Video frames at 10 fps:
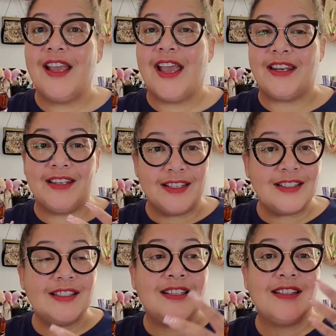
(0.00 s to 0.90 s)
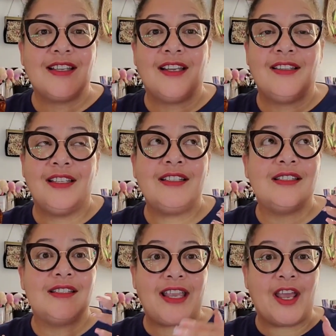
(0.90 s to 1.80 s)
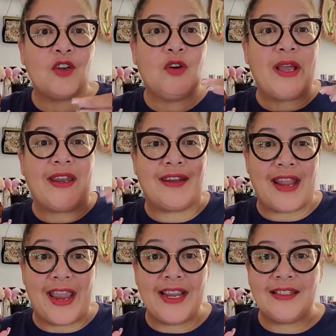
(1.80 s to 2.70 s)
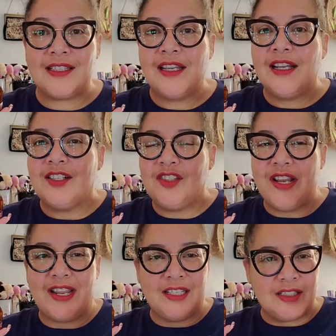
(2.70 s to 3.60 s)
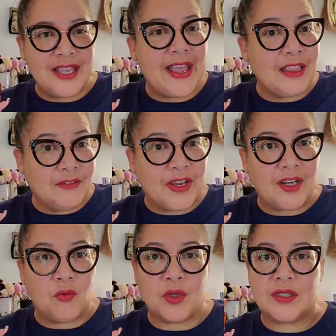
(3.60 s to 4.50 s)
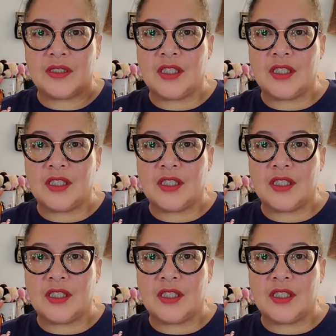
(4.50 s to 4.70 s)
And this Scandal at Night is the elevated one.